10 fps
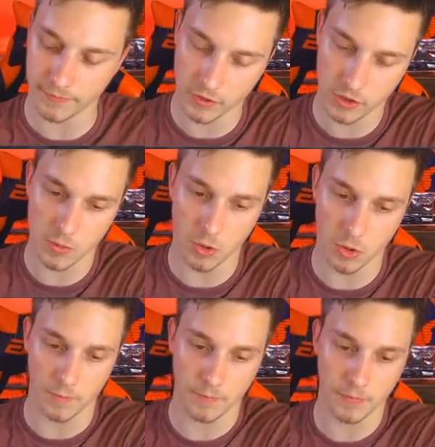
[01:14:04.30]
Two
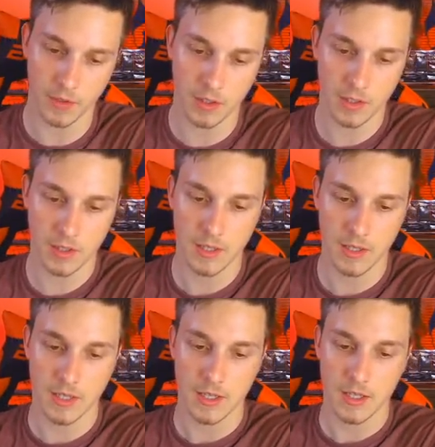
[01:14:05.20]
more.
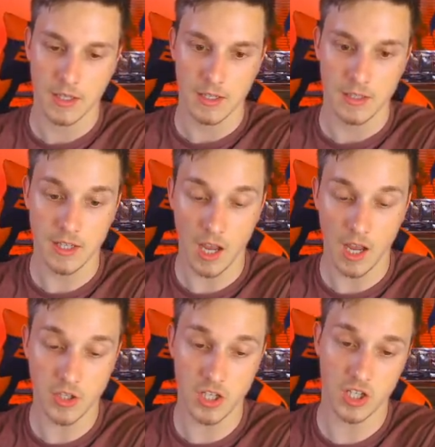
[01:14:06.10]
Dark
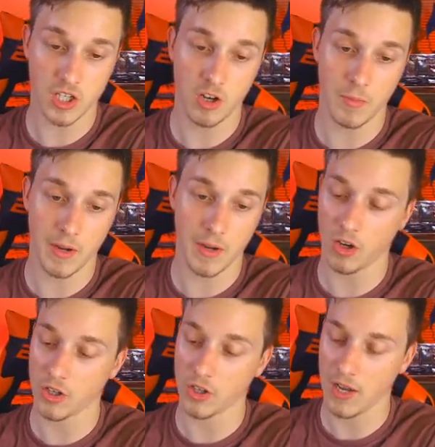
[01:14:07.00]
Magician, oh my
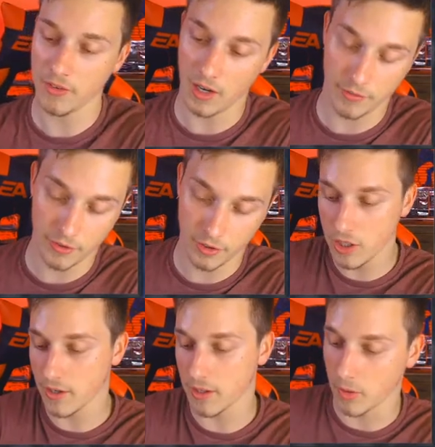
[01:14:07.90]
God, I forgot
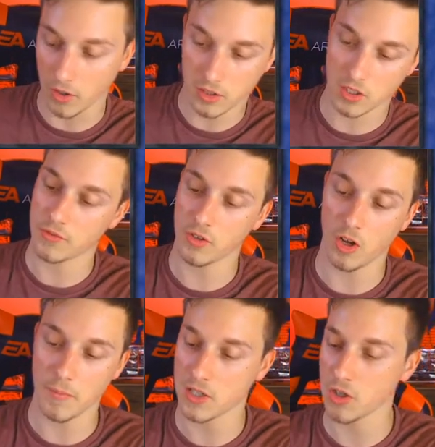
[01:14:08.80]
you had a box. You've
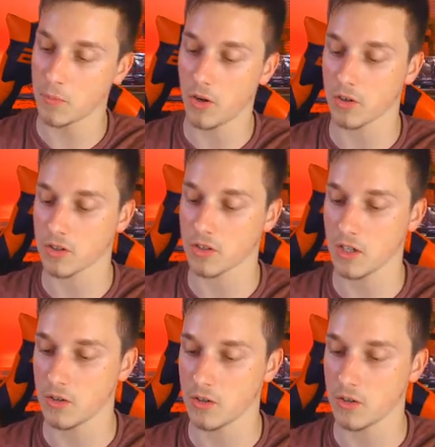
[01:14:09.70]
not missed your box, no.